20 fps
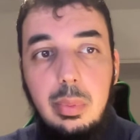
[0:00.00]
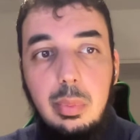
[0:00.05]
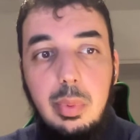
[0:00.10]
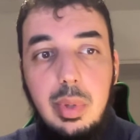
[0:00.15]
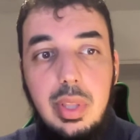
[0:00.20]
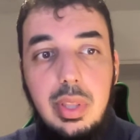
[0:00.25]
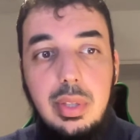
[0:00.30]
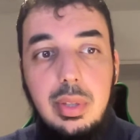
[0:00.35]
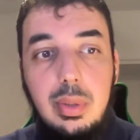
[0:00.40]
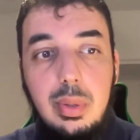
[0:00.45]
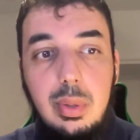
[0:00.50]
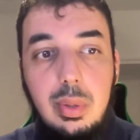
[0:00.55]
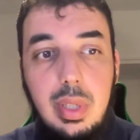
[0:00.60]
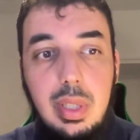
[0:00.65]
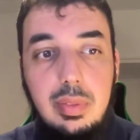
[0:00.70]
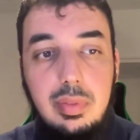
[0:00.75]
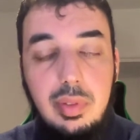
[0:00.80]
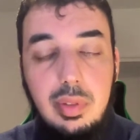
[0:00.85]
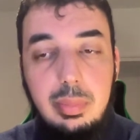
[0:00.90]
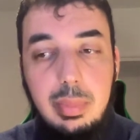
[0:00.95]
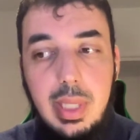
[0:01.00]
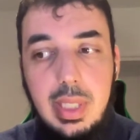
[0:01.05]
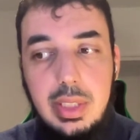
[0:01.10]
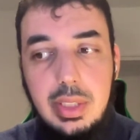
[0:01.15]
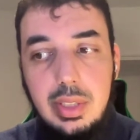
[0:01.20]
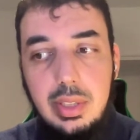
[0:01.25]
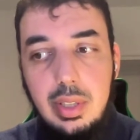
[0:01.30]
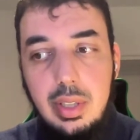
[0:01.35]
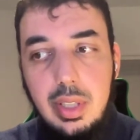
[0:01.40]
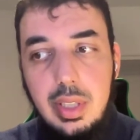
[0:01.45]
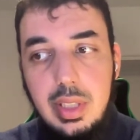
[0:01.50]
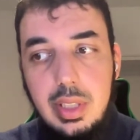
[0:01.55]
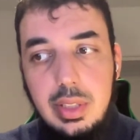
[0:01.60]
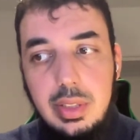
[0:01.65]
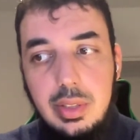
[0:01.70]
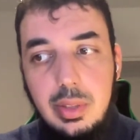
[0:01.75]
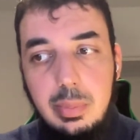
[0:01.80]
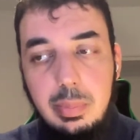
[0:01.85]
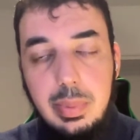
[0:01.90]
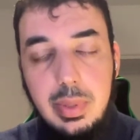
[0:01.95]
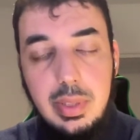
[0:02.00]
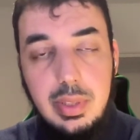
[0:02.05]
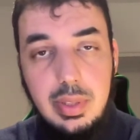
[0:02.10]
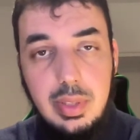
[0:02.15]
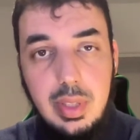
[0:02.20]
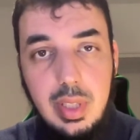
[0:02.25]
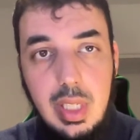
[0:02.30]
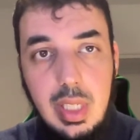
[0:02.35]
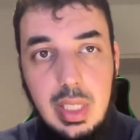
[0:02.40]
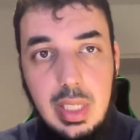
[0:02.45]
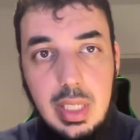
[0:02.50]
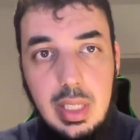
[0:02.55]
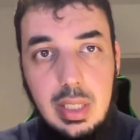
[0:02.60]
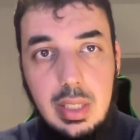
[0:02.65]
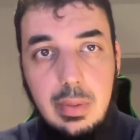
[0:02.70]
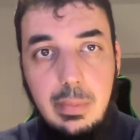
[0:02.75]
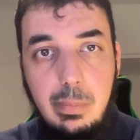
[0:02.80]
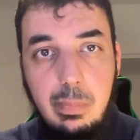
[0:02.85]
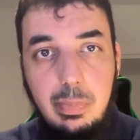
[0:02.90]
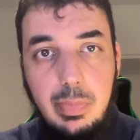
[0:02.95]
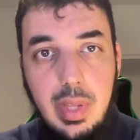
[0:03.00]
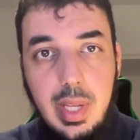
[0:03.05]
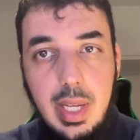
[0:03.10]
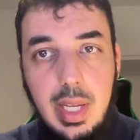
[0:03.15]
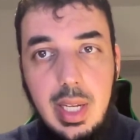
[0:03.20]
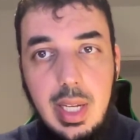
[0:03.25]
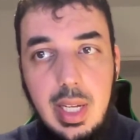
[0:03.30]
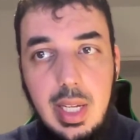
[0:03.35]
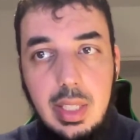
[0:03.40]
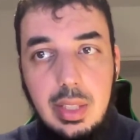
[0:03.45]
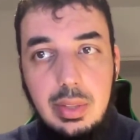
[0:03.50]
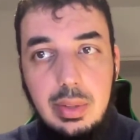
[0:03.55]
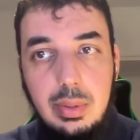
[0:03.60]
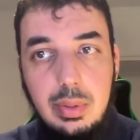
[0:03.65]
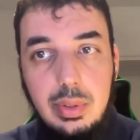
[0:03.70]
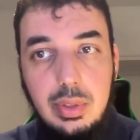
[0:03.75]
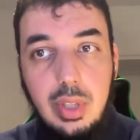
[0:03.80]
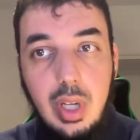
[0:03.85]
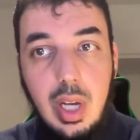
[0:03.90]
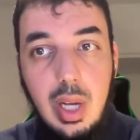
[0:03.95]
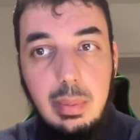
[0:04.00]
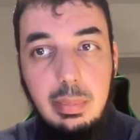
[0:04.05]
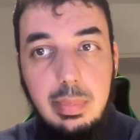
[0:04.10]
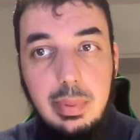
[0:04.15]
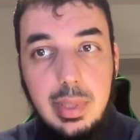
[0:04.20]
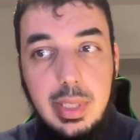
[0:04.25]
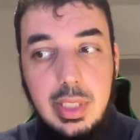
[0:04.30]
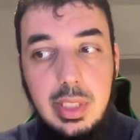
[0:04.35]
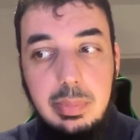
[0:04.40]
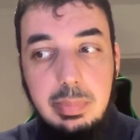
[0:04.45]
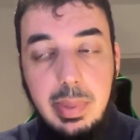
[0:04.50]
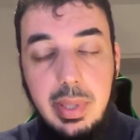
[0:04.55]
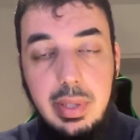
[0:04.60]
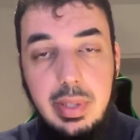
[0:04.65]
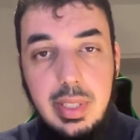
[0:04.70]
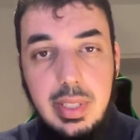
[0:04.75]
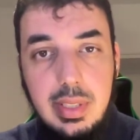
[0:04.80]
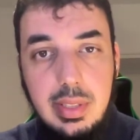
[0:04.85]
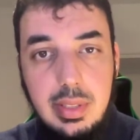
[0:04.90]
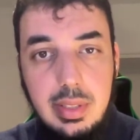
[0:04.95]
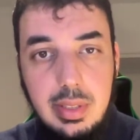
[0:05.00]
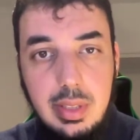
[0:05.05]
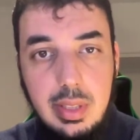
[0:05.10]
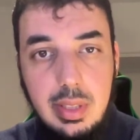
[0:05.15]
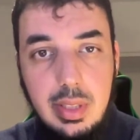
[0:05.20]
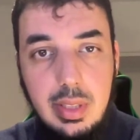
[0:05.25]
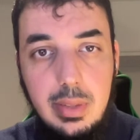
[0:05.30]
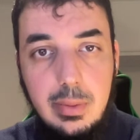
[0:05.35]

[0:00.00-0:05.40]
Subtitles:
with your information on it, your personalia, and your job experience,